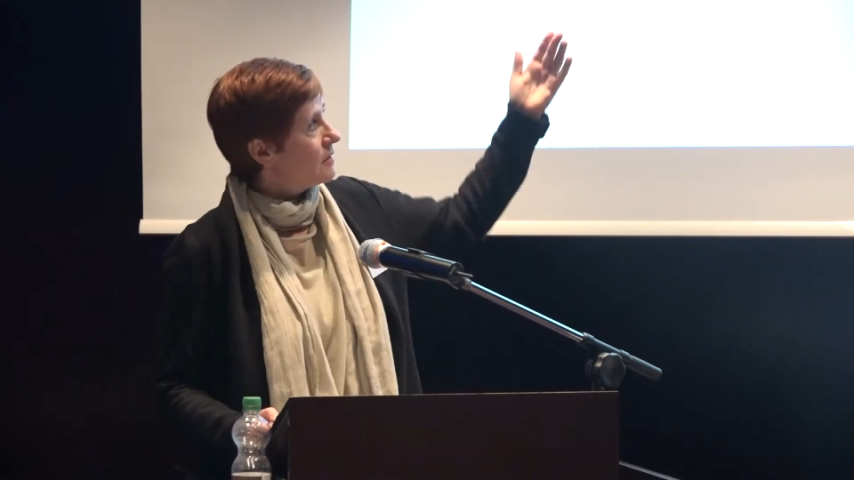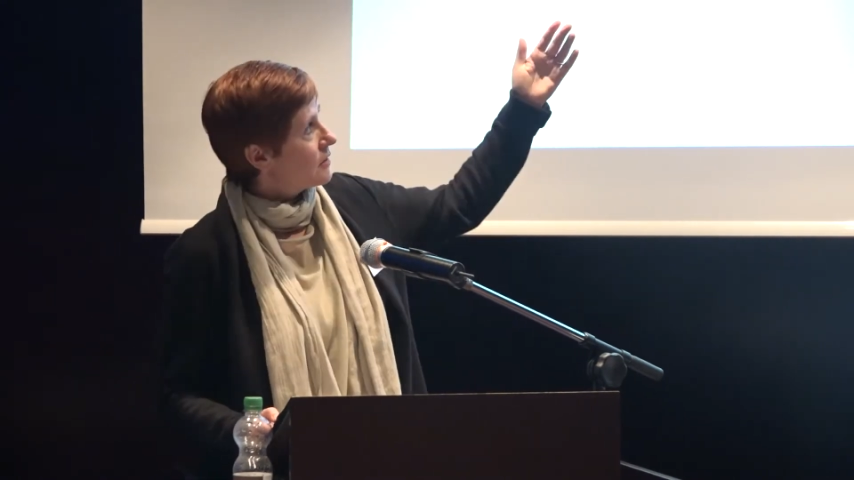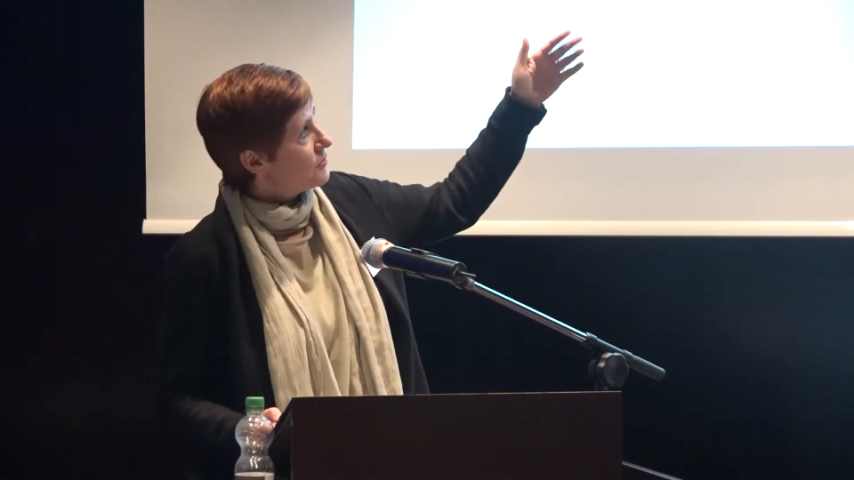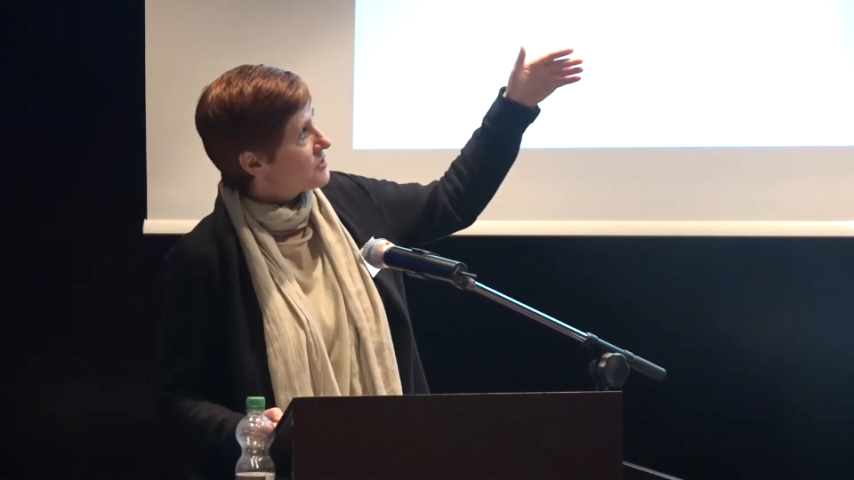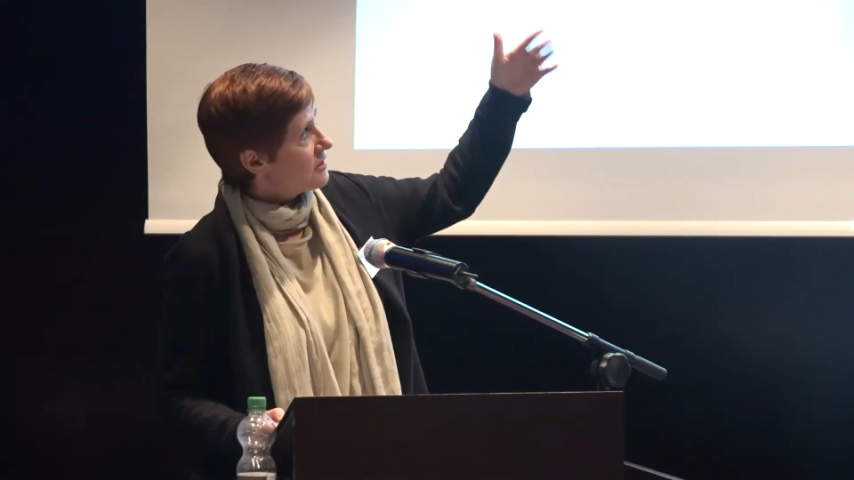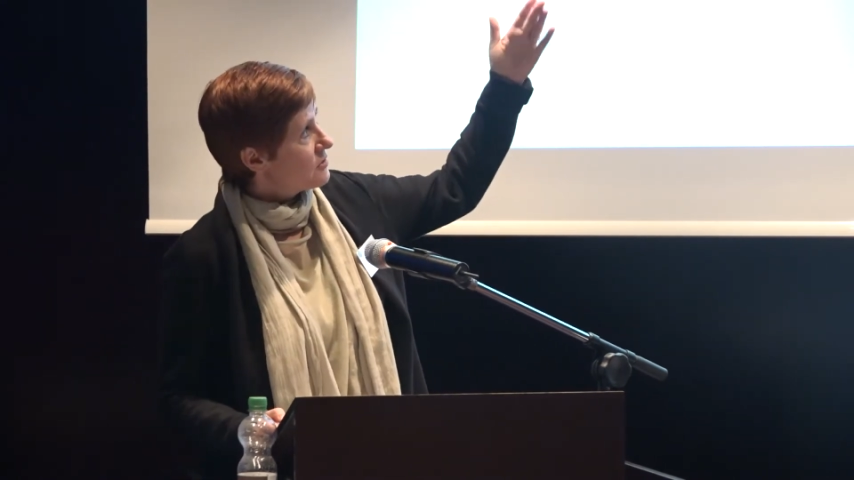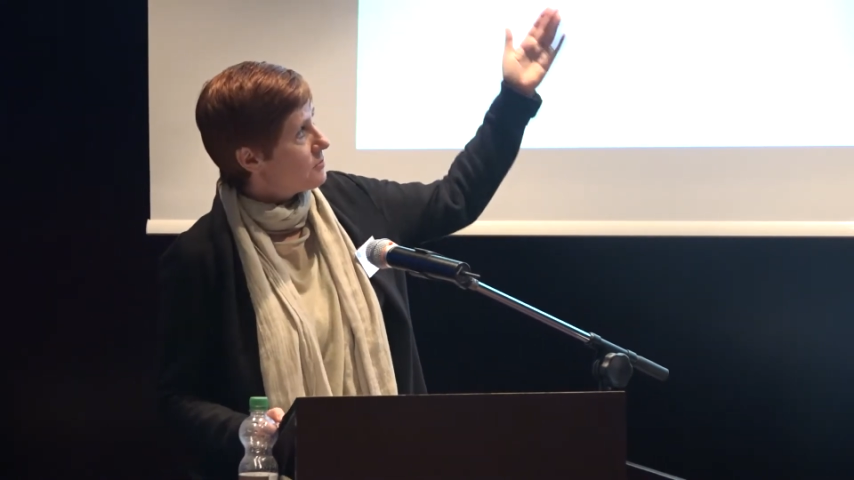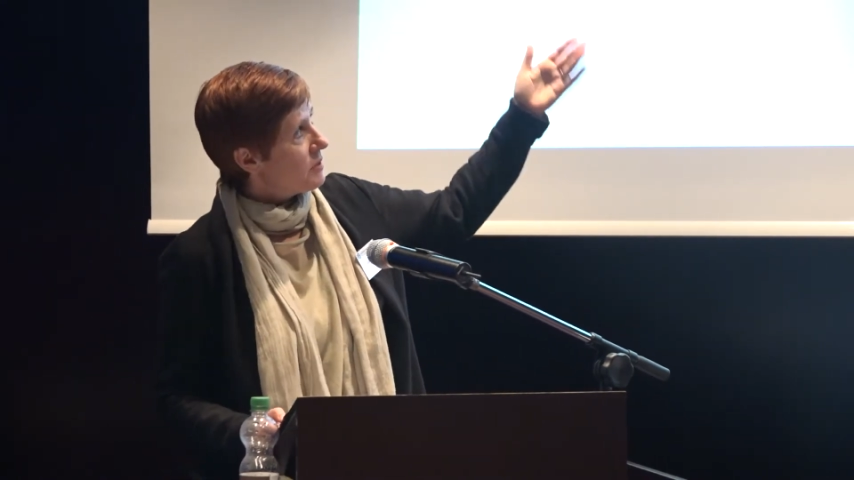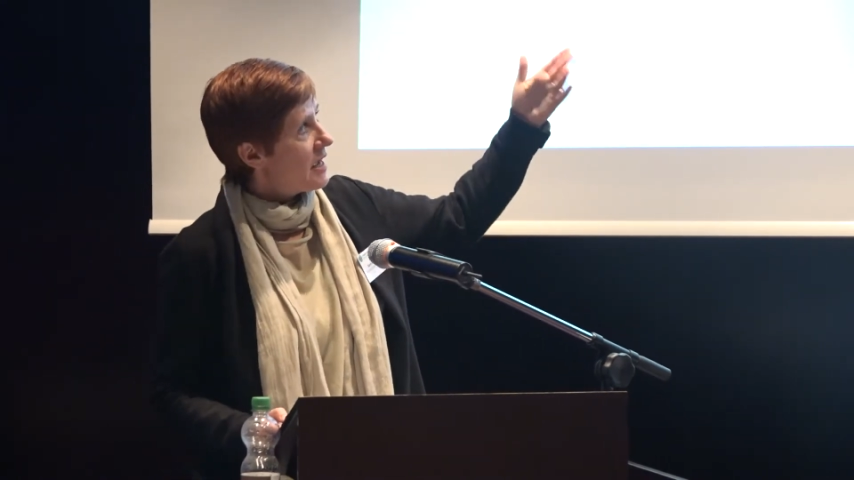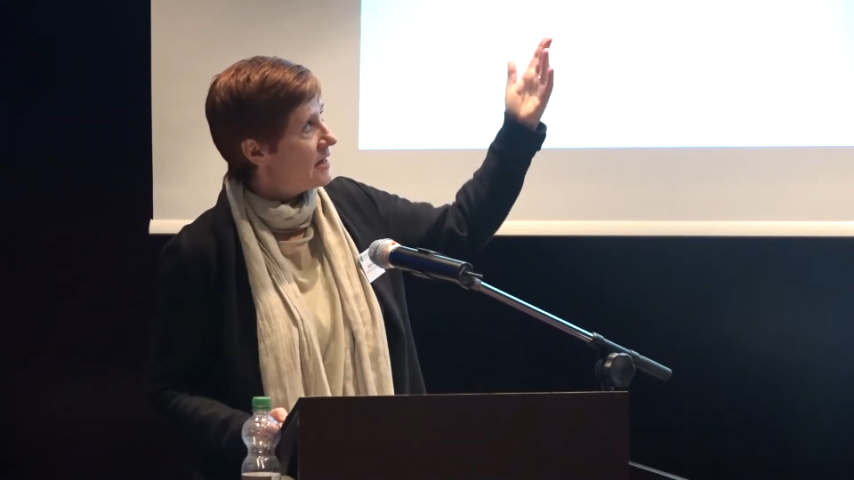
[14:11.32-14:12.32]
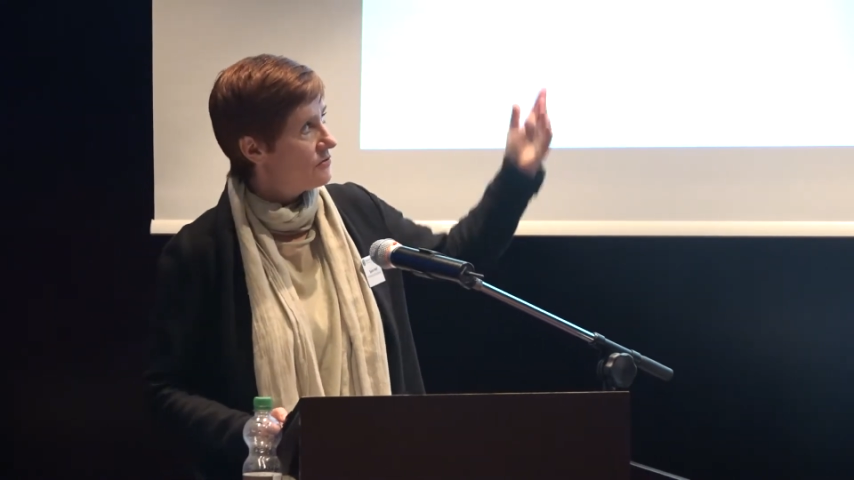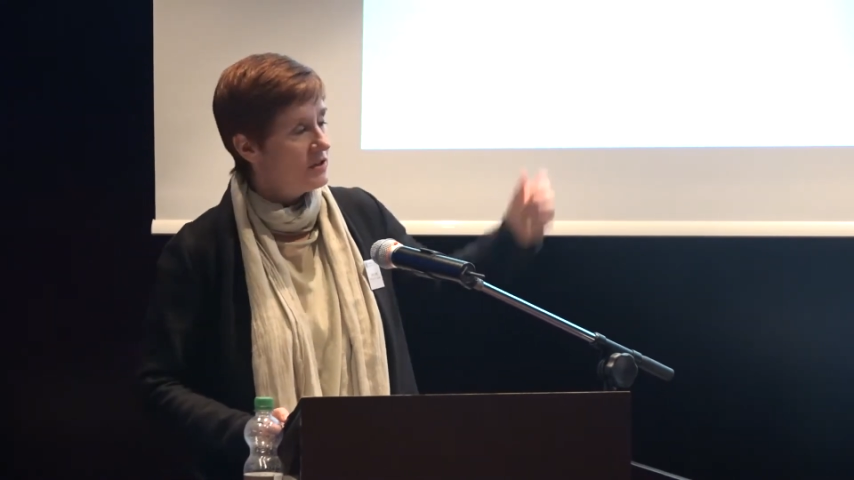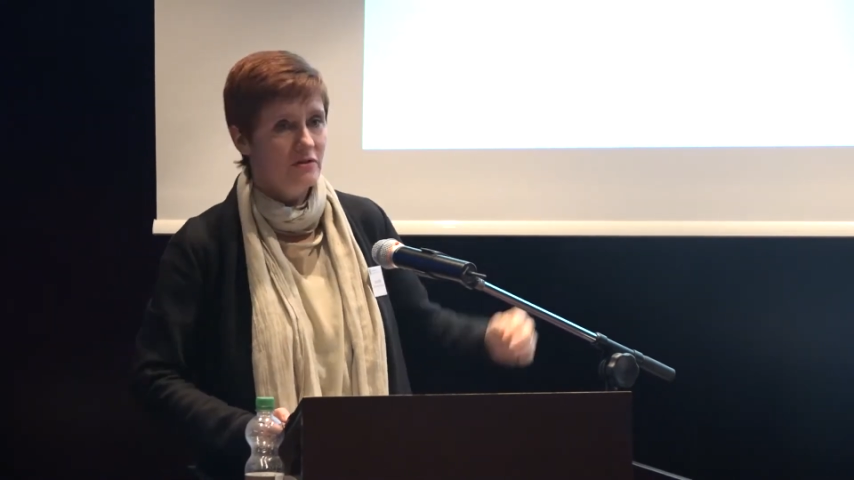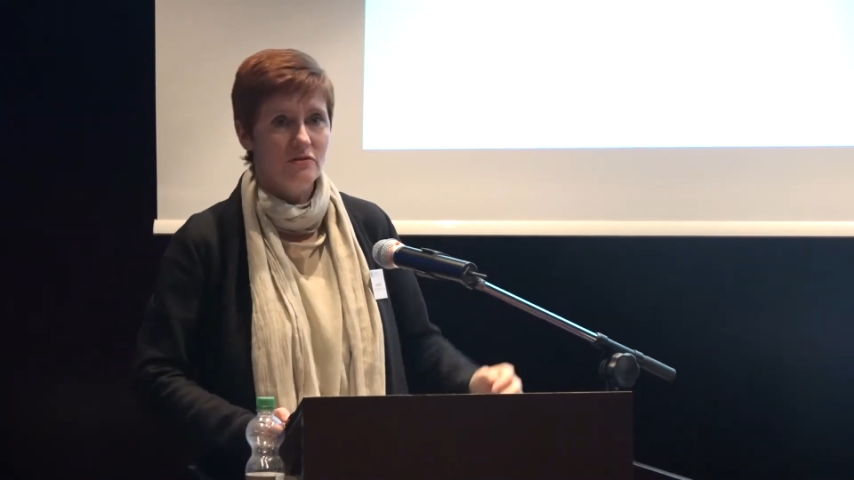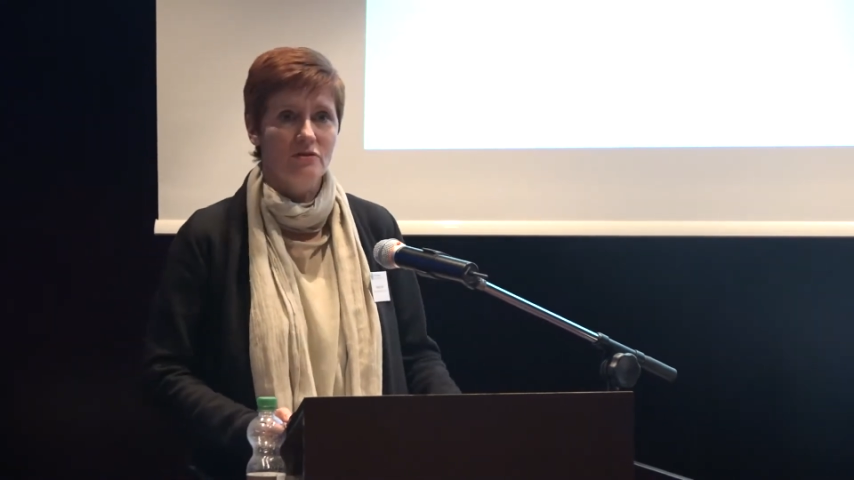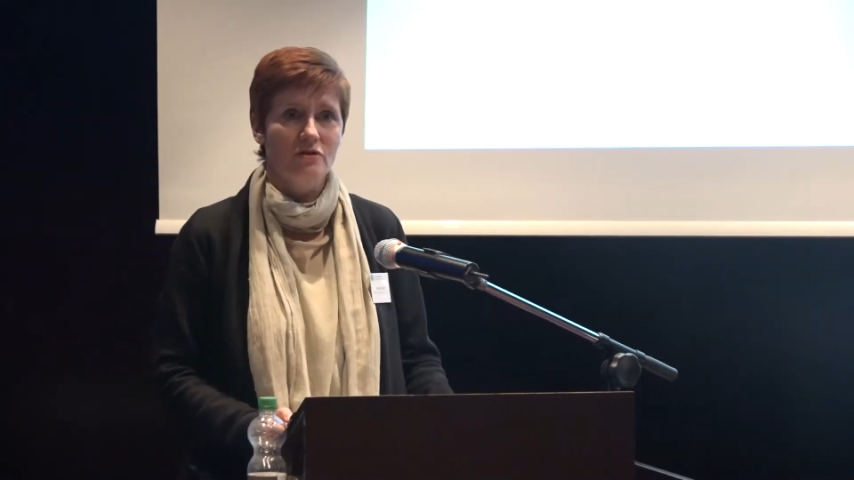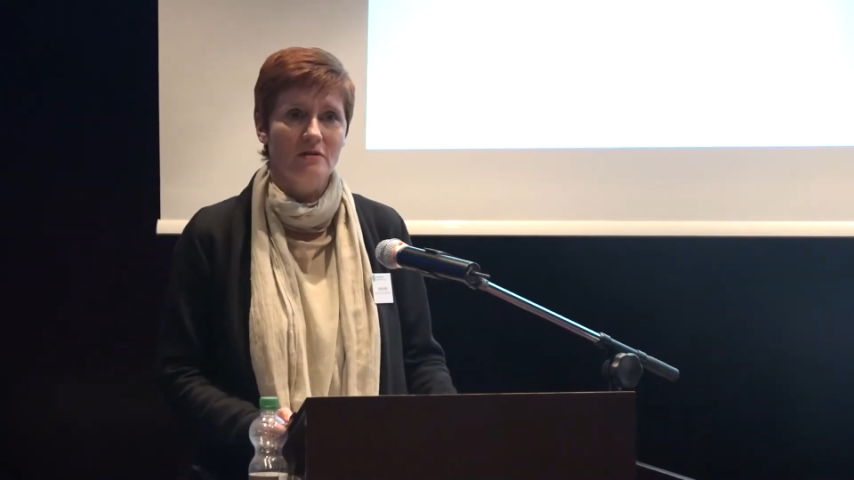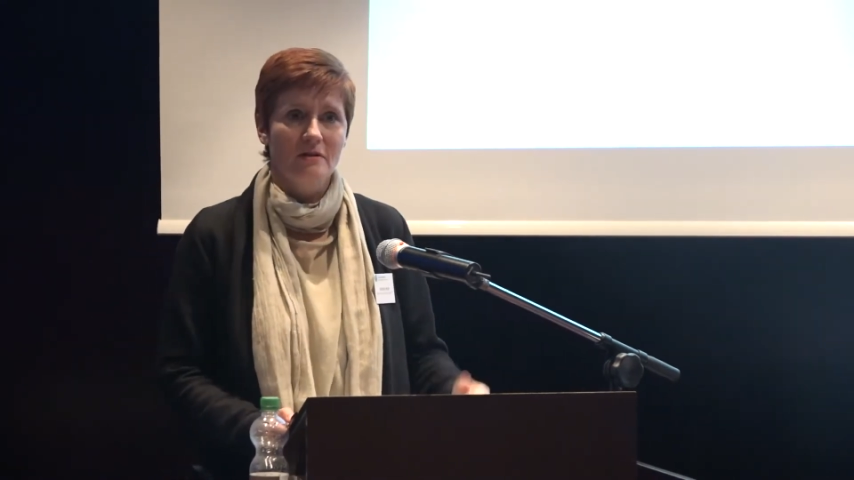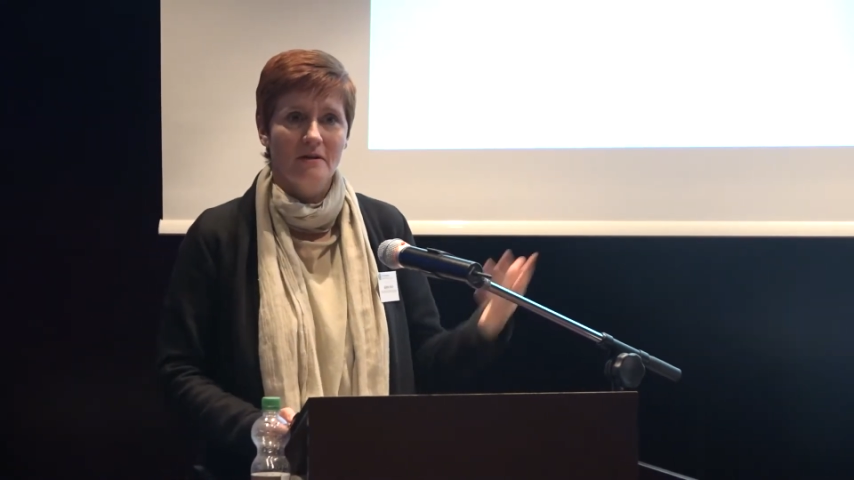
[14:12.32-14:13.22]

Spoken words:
considers applied research